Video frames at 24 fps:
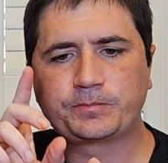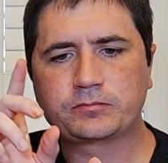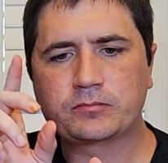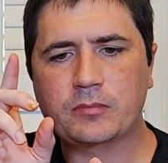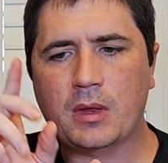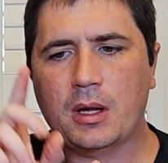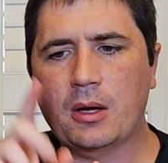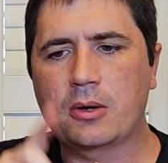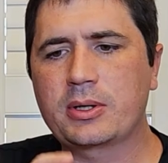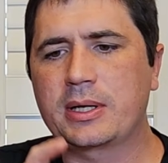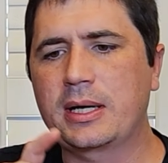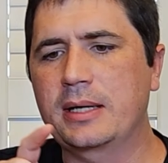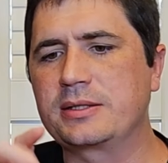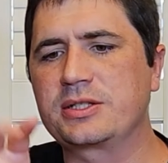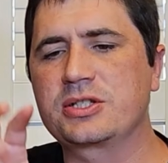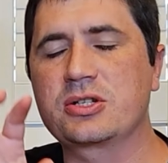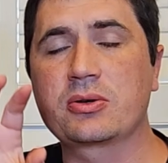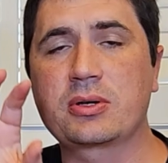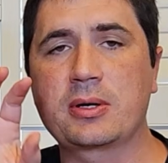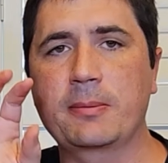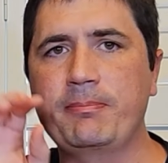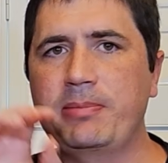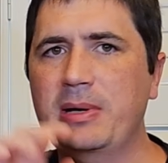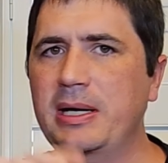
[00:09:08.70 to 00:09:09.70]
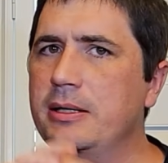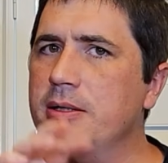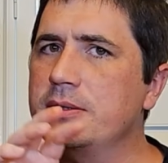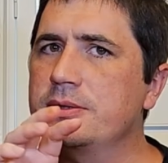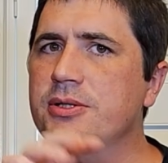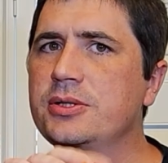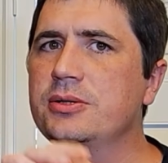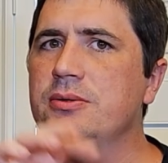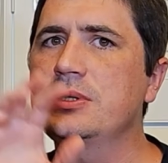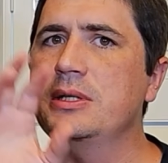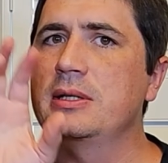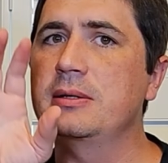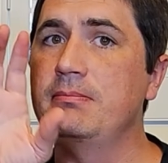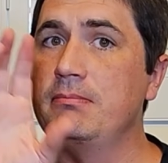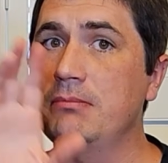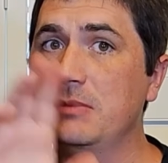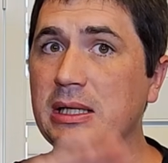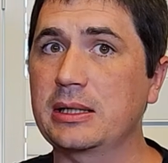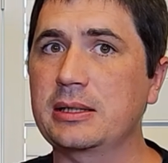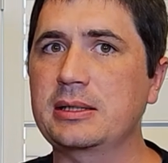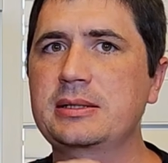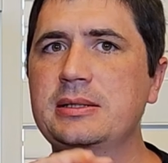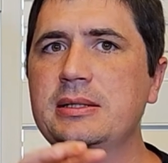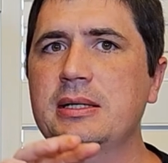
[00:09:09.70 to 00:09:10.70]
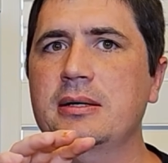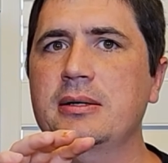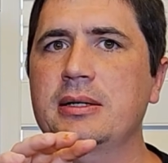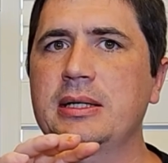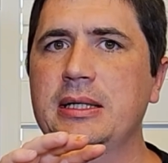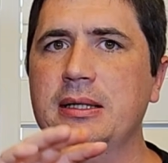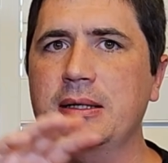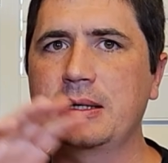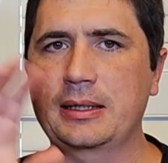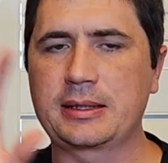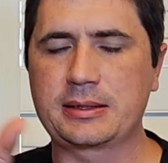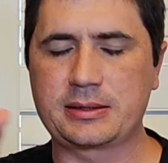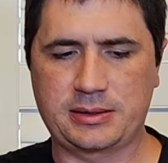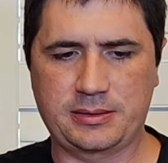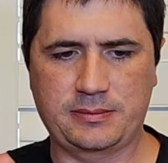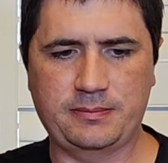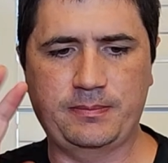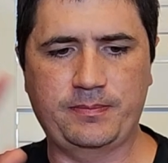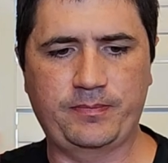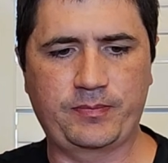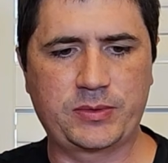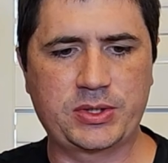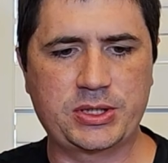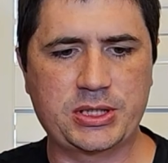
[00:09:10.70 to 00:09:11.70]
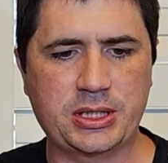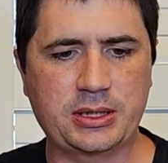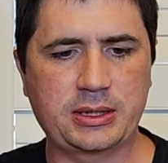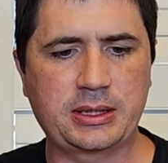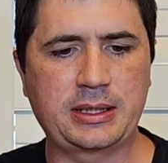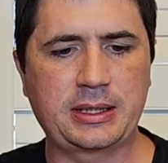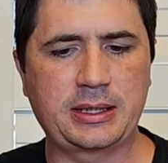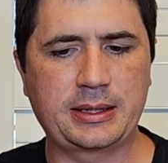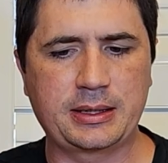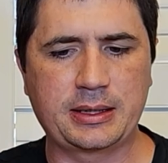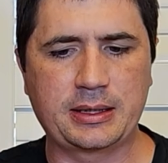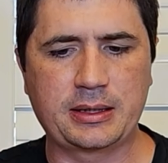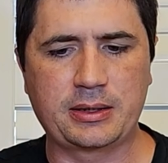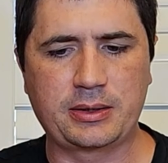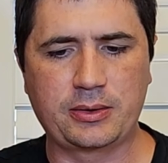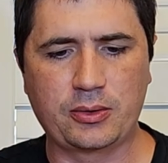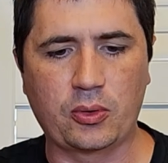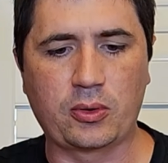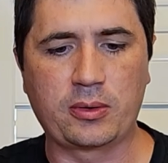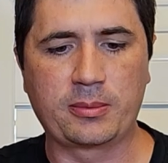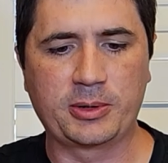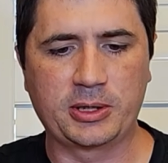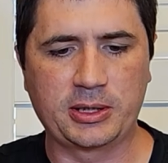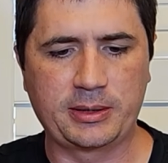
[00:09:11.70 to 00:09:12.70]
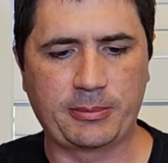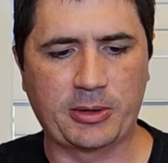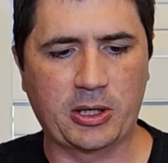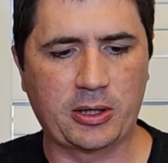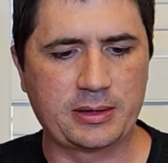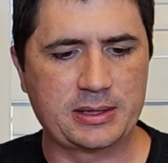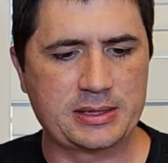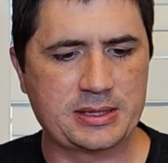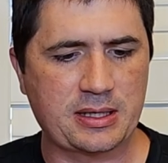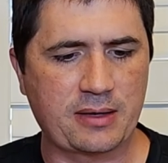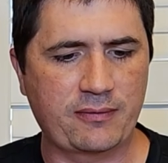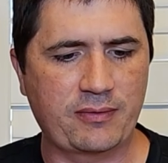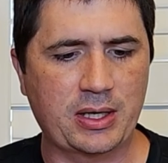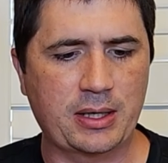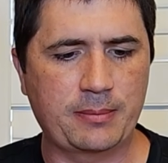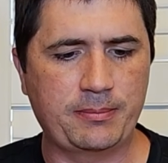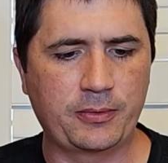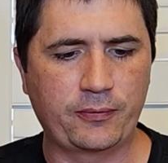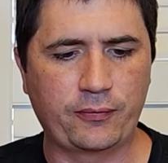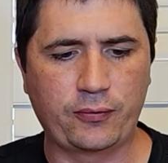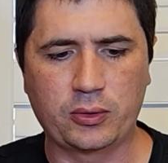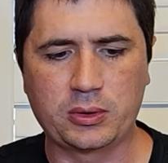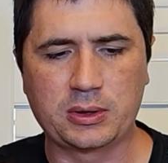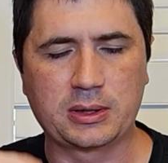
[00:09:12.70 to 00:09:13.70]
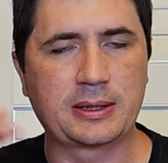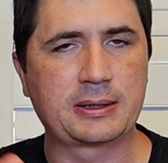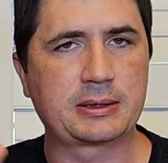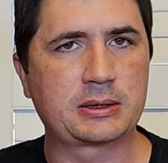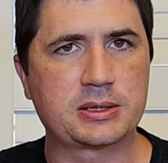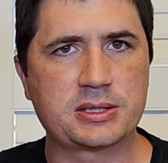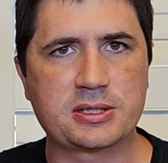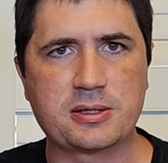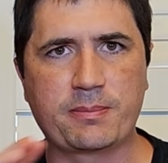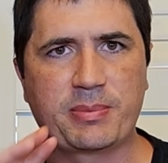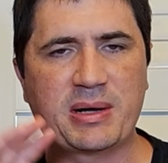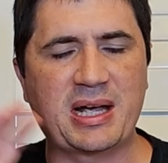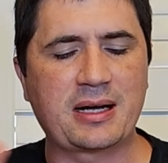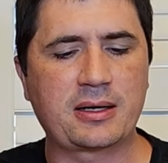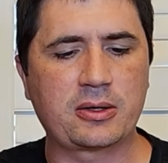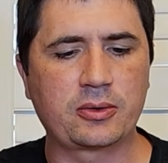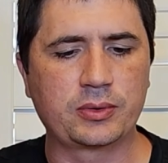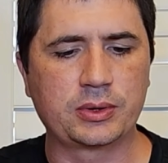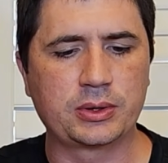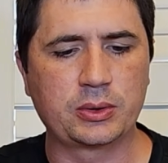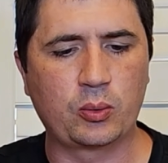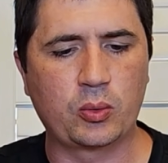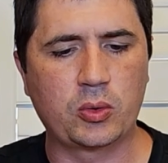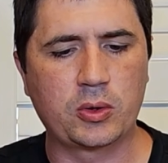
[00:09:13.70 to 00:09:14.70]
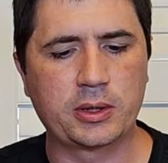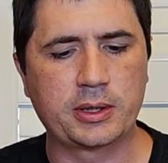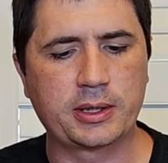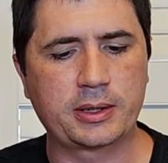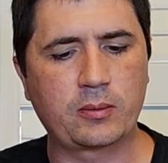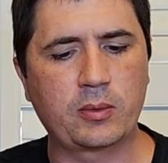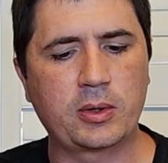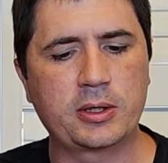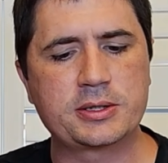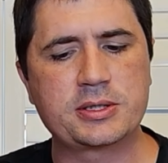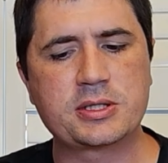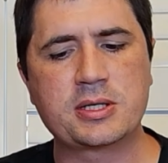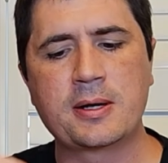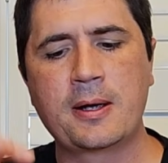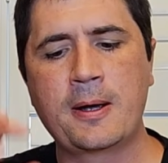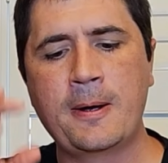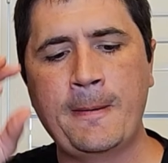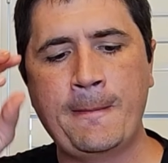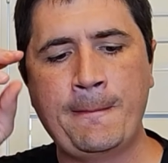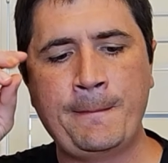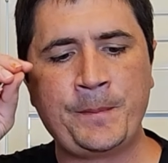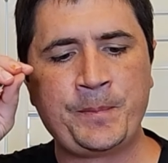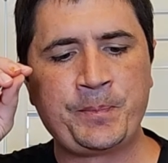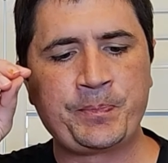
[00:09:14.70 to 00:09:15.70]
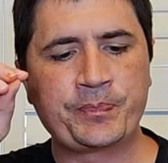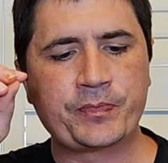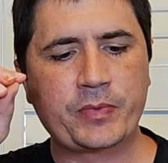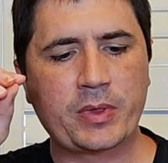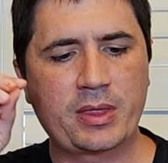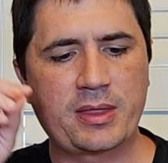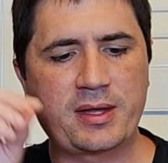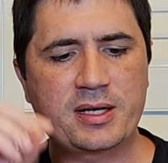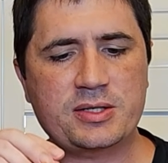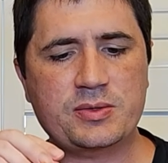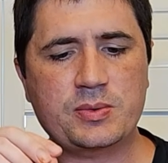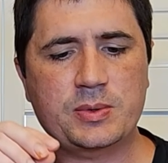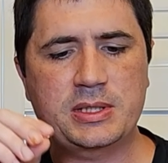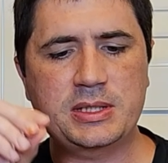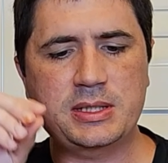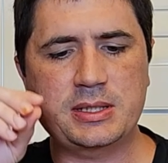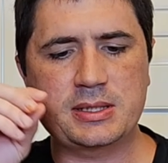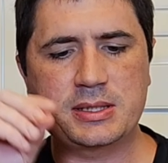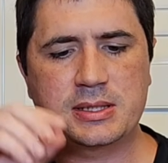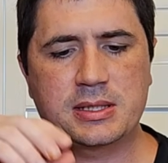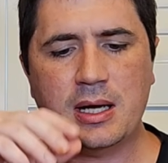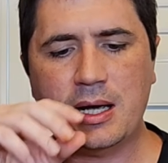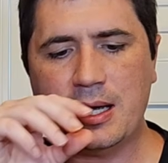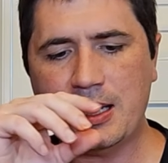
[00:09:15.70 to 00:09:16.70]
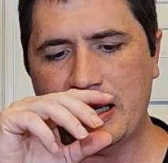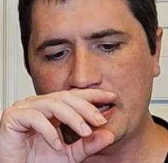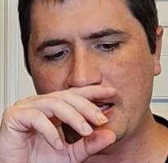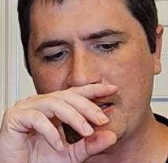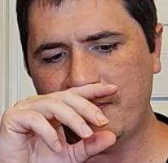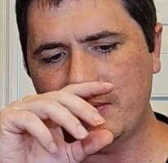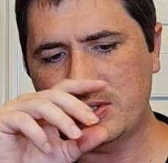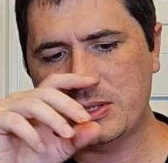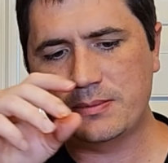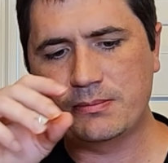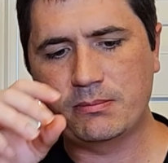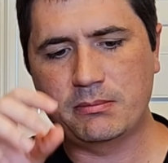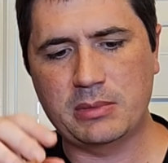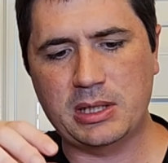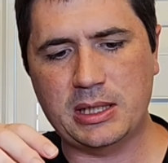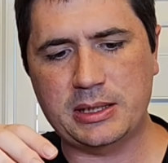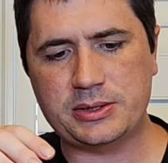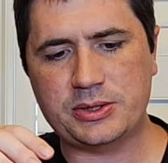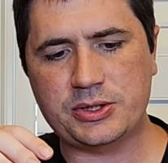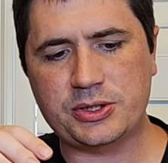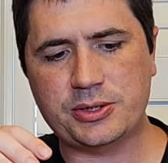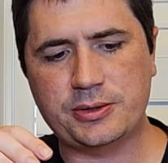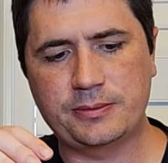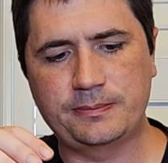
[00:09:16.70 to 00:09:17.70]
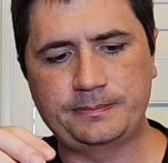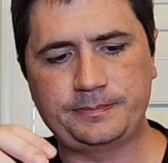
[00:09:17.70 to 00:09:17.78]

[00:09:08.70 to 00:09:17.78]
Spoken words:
Okay, so compared to the military like chili and the normal MREs I've had before, like the Sopaco and the Warnock ones, this one does not have as much